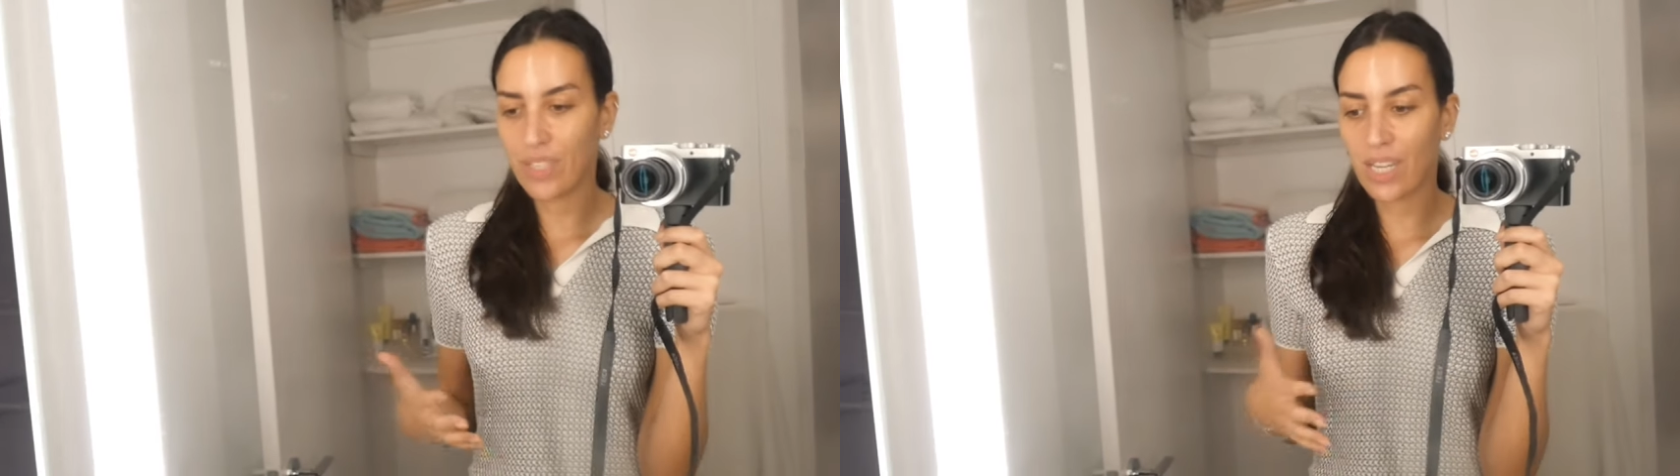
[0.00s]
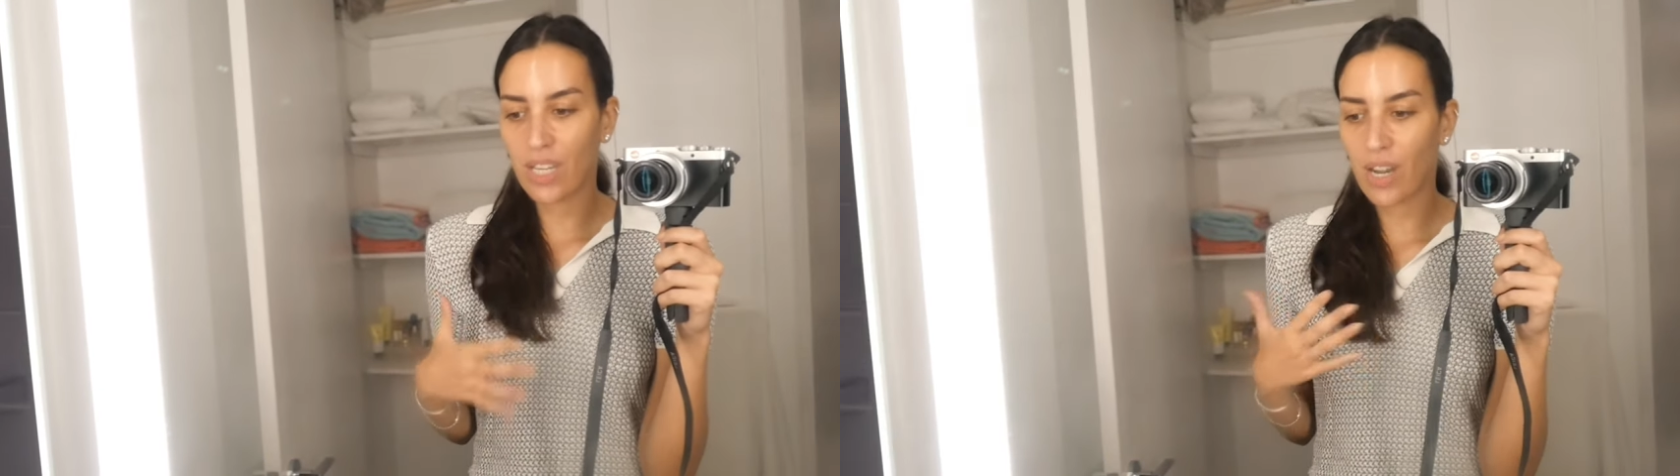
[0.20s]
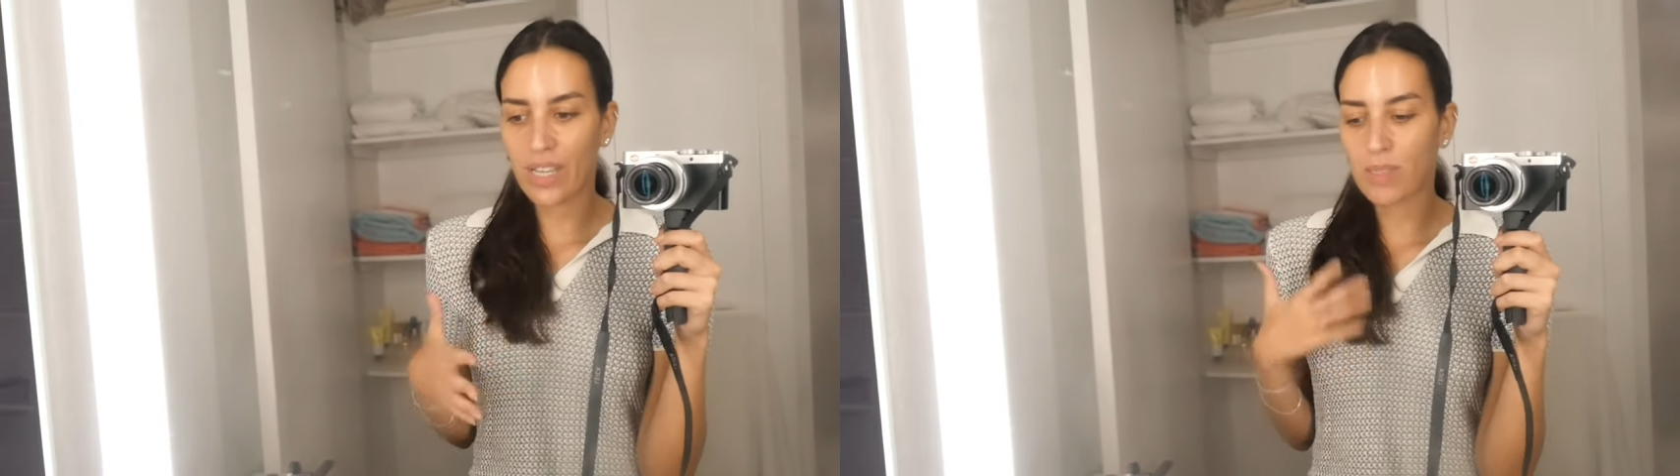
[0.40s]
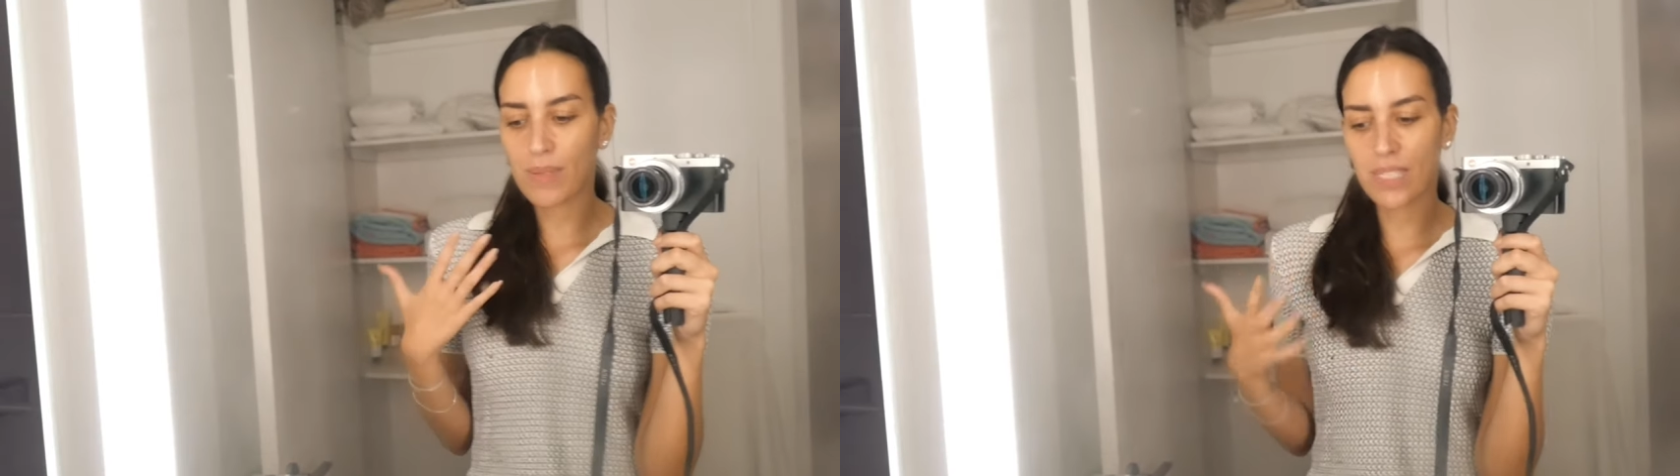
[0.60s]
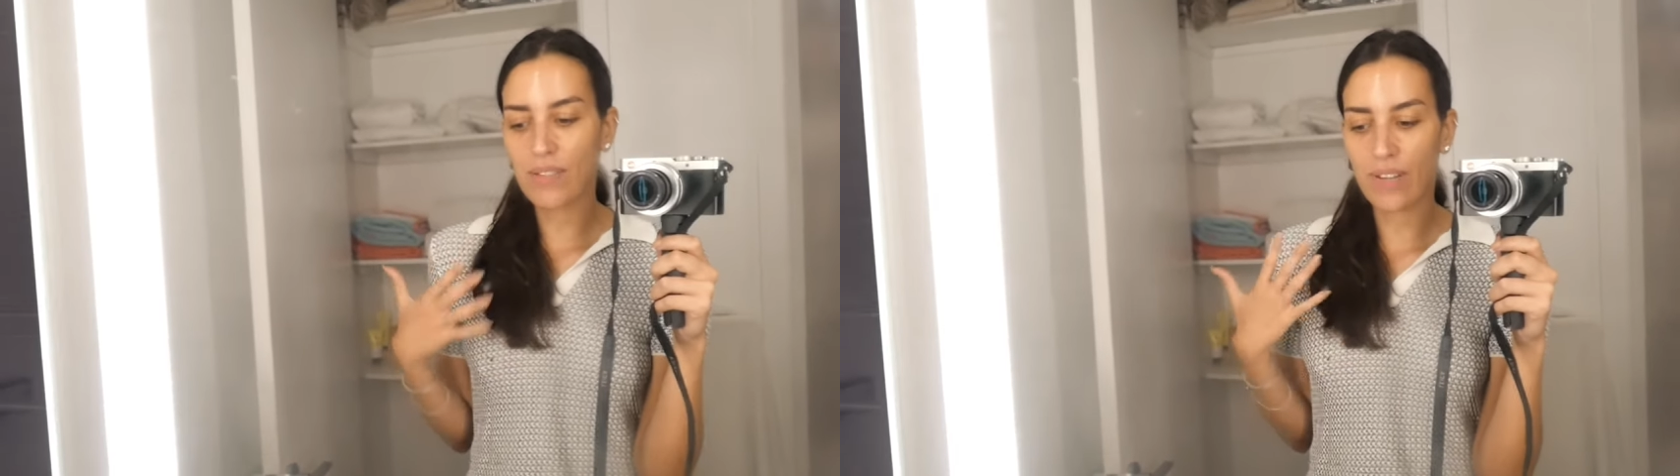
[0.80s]
They're not
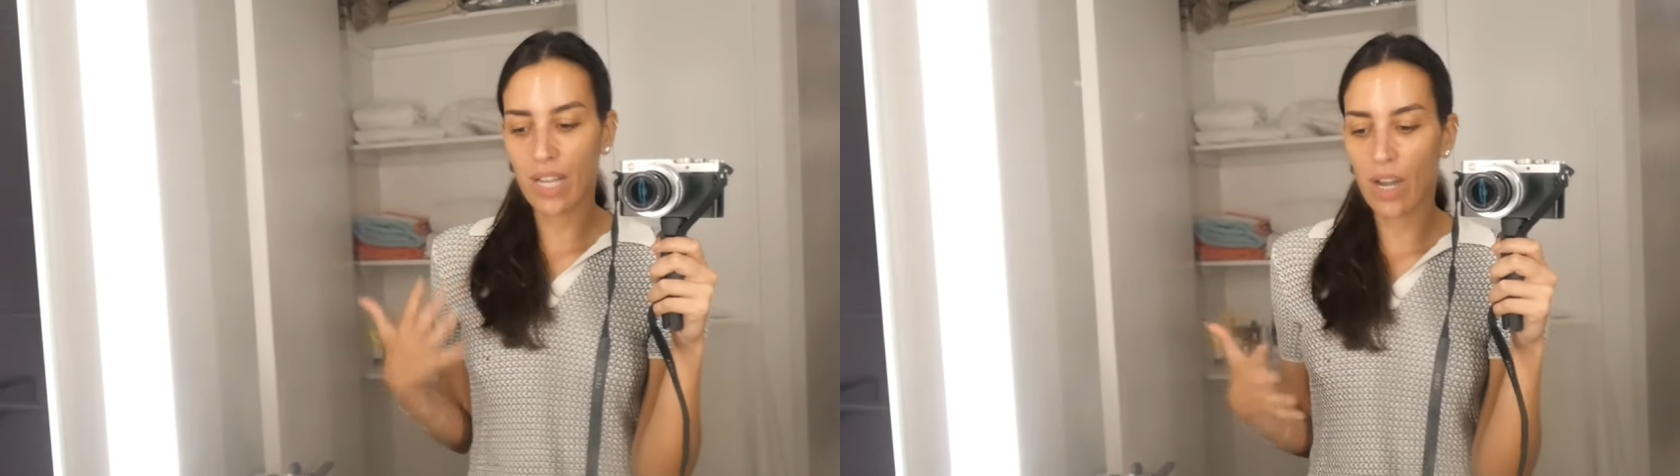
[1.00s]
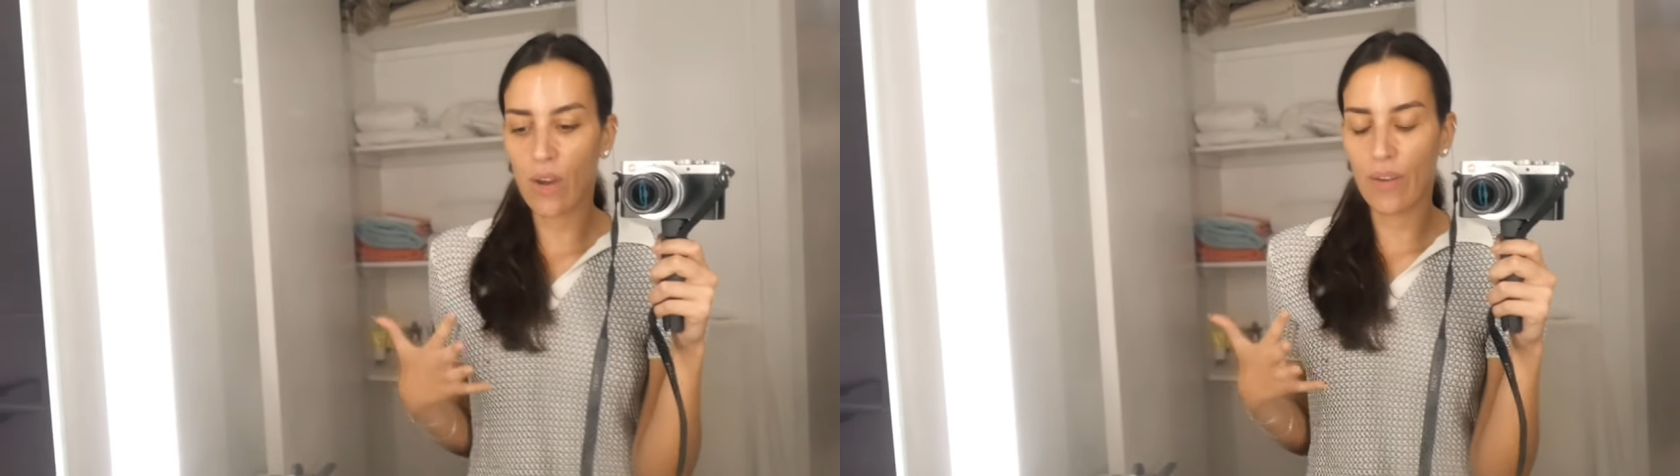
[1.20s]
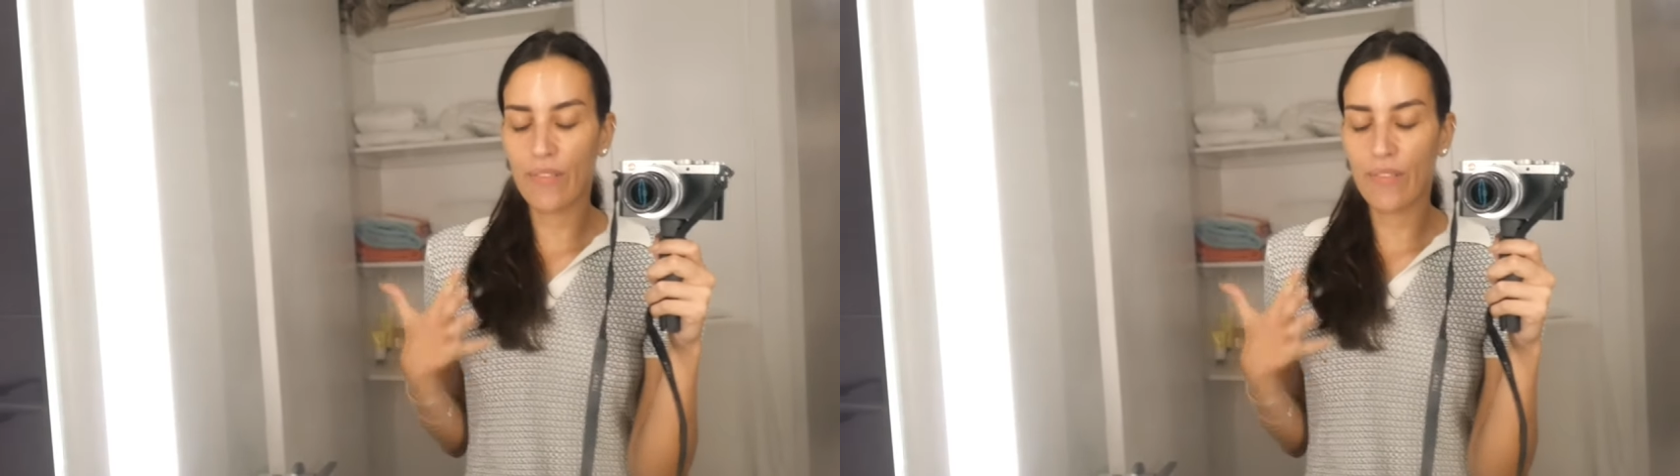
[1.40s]
expensive at all.